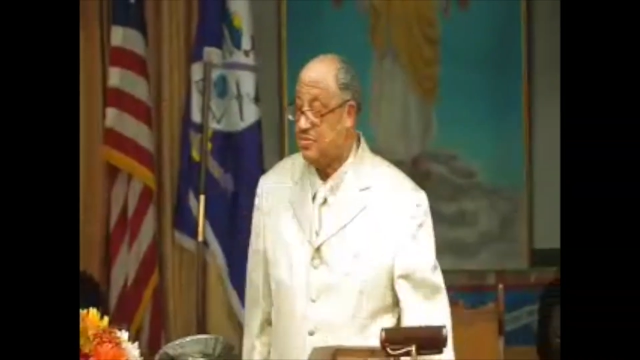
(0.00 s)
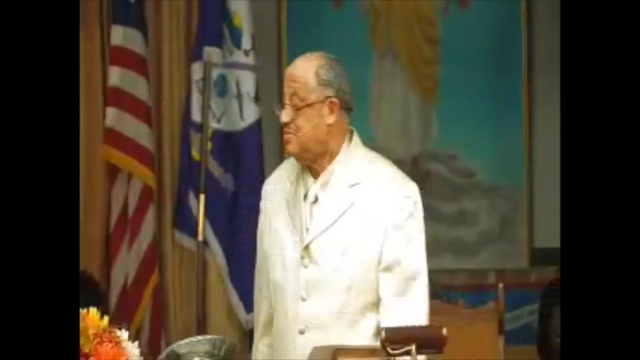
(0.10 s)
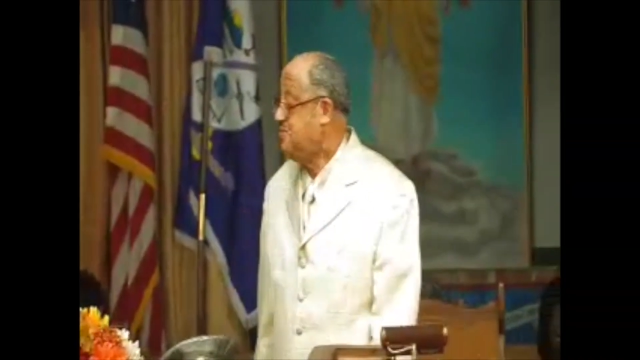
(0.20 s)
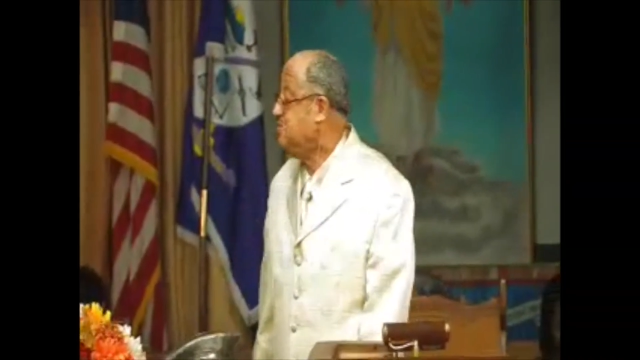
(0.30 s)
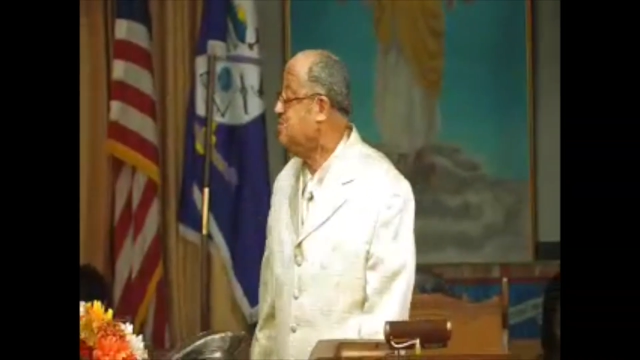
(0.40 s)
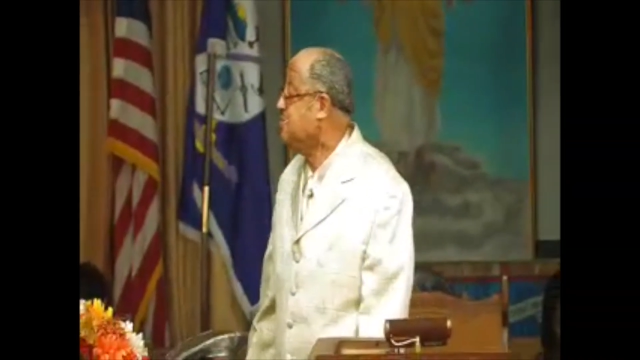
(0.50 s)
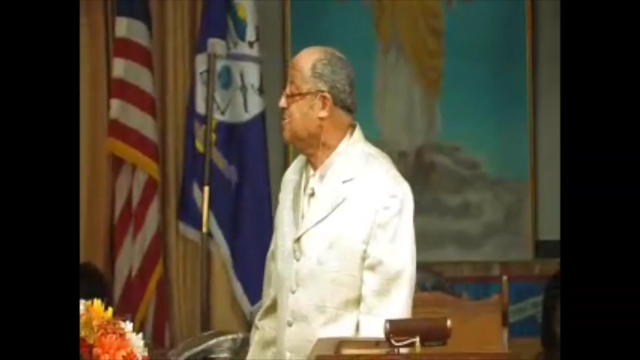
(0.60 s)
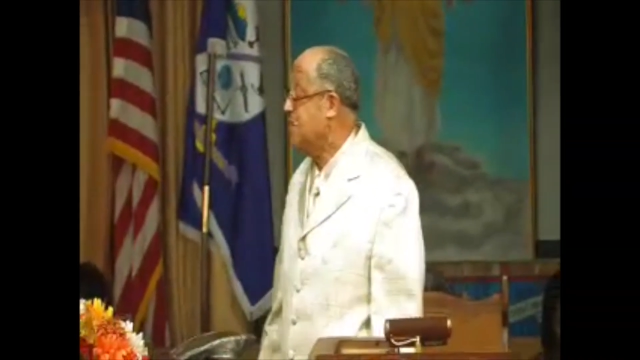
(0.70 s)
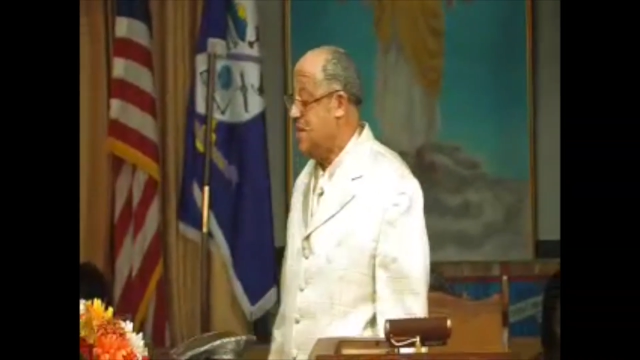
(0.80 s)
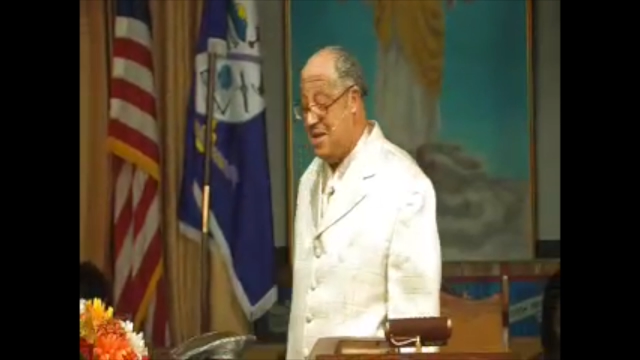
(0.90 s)
That at
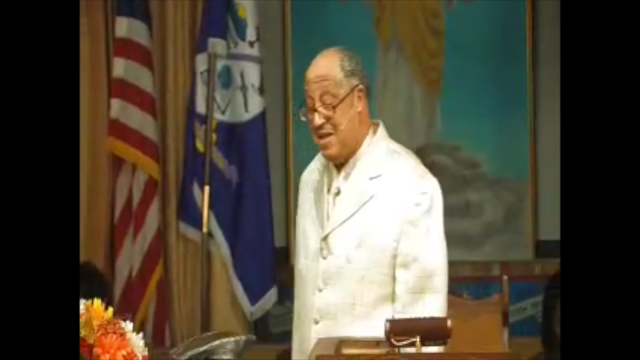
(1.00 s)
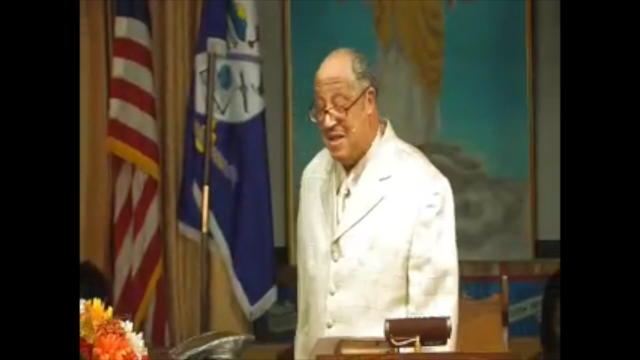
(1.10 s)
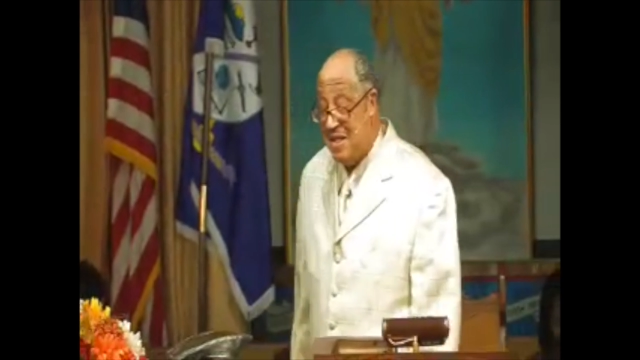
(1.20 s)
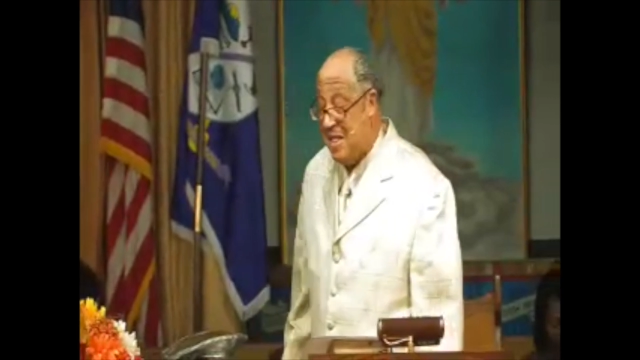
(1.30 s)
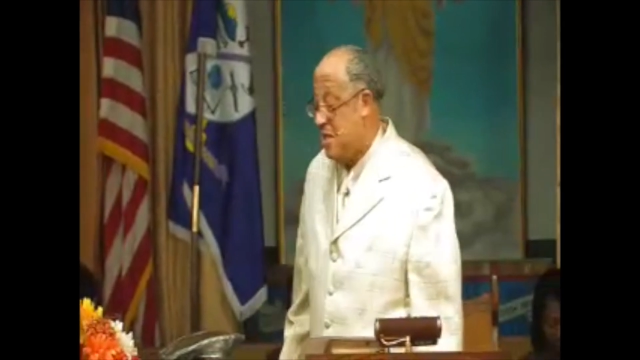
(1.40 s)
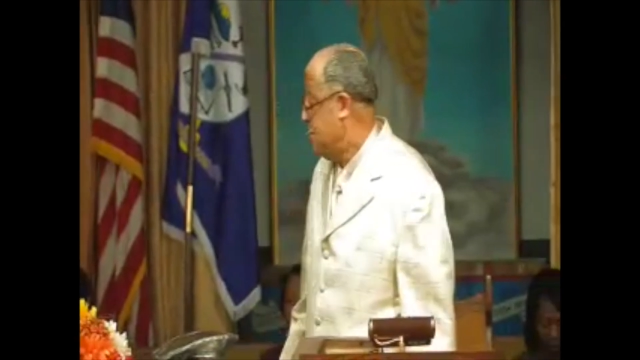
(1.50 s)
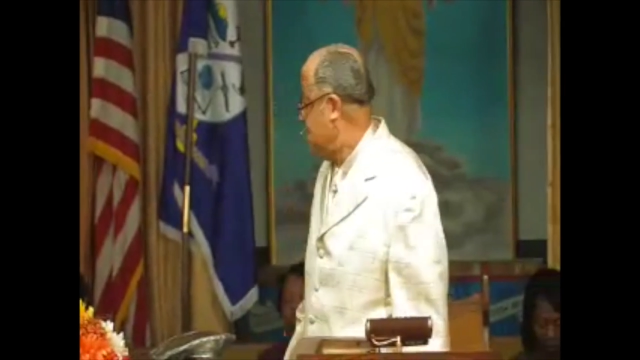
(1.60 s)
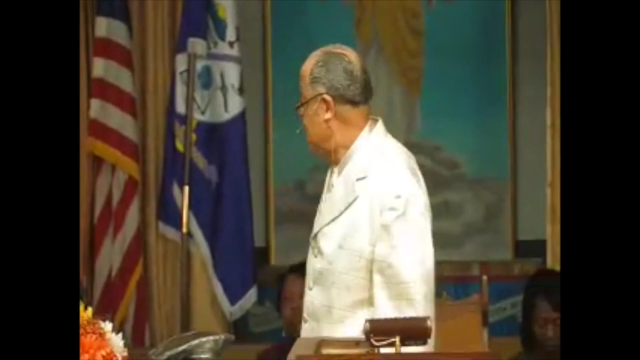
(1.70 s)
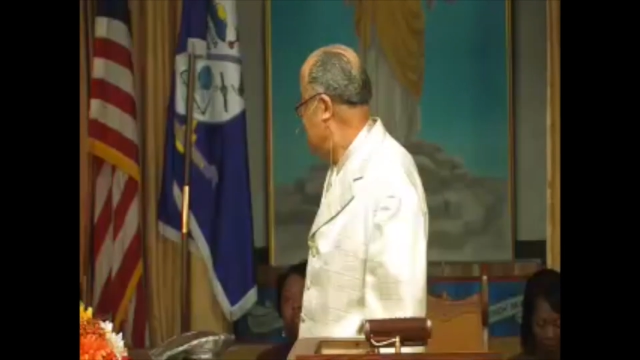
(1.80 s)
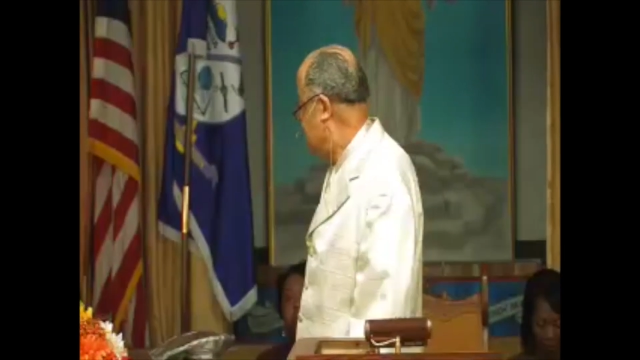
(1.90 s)
the
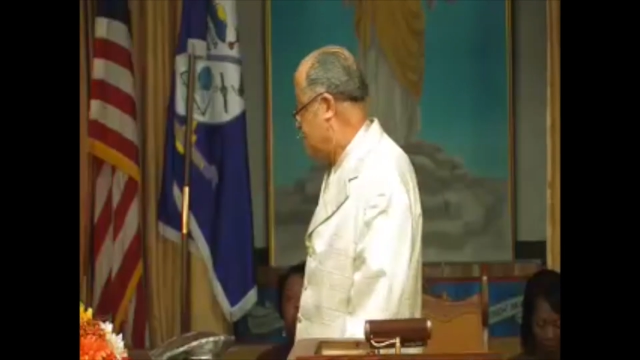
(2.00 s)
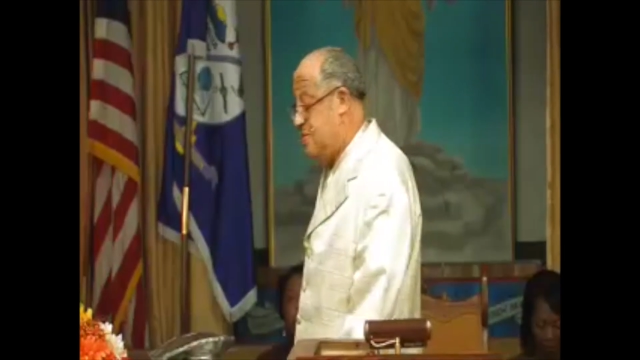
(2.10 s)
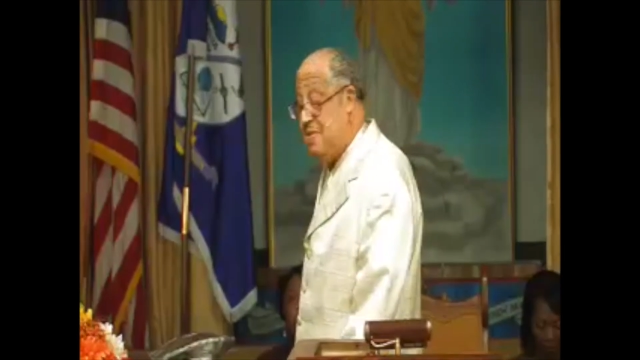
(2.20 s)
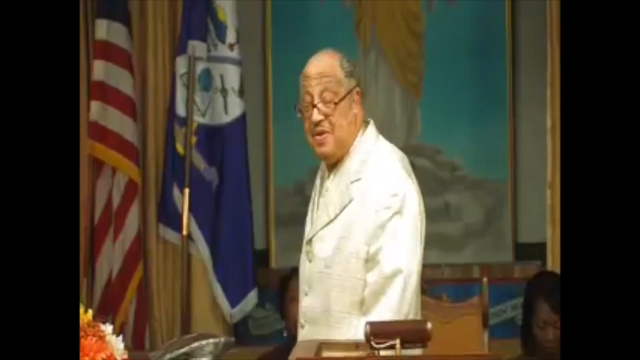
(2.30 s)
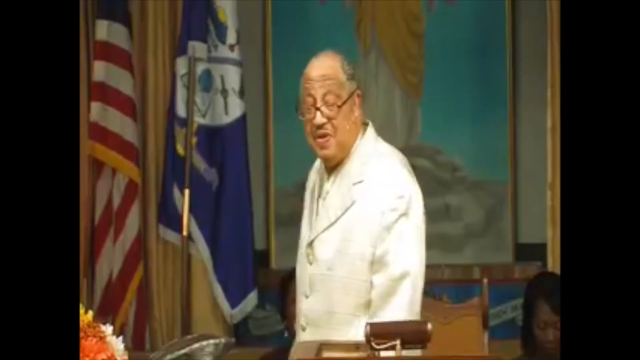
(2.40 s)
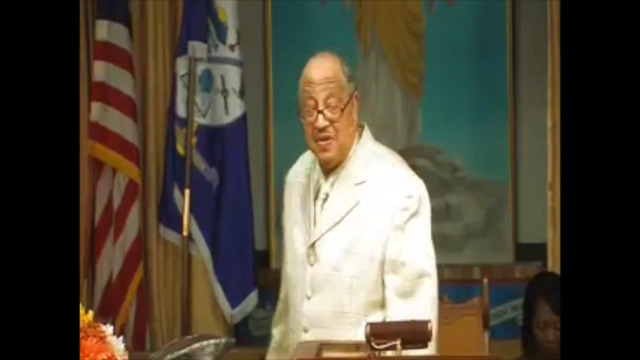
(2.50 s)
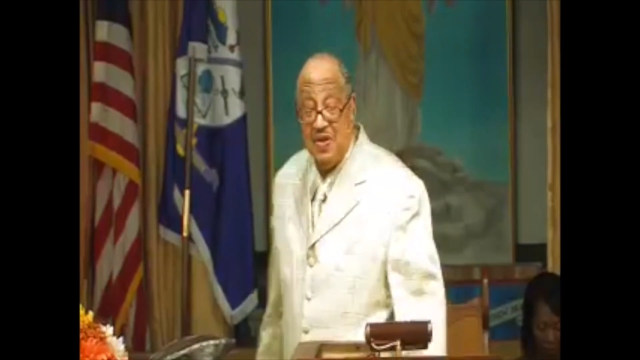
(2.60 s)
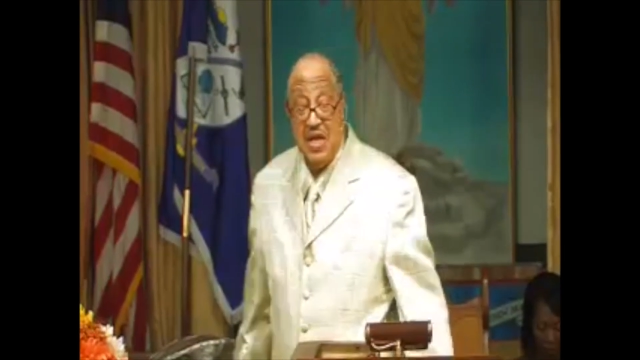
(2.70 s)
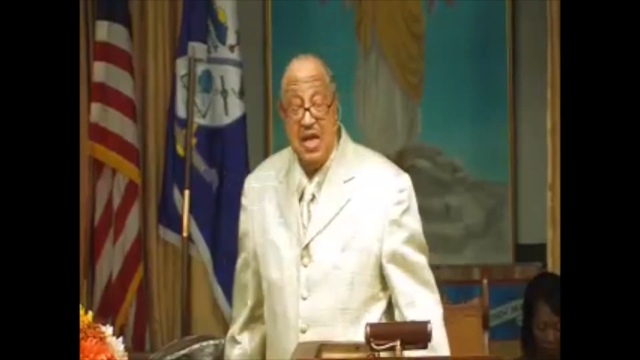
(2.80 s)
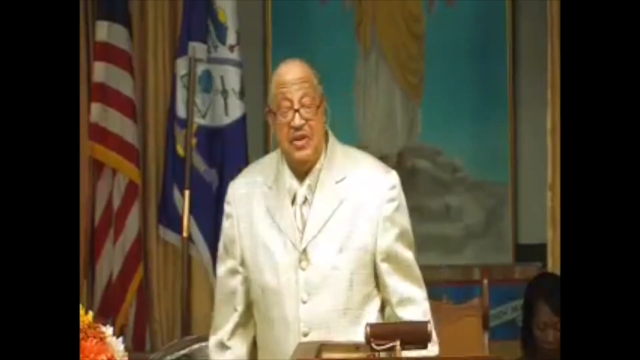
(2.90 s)
that at the name of
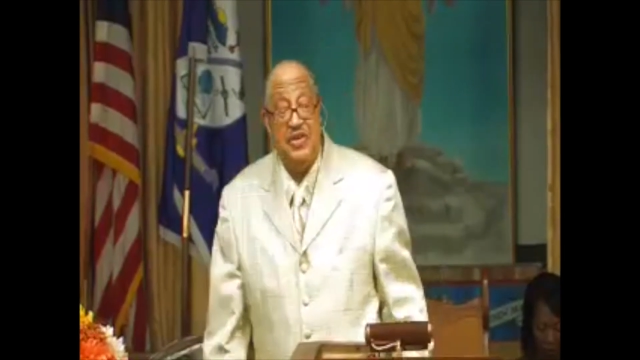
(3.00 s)
Jesus.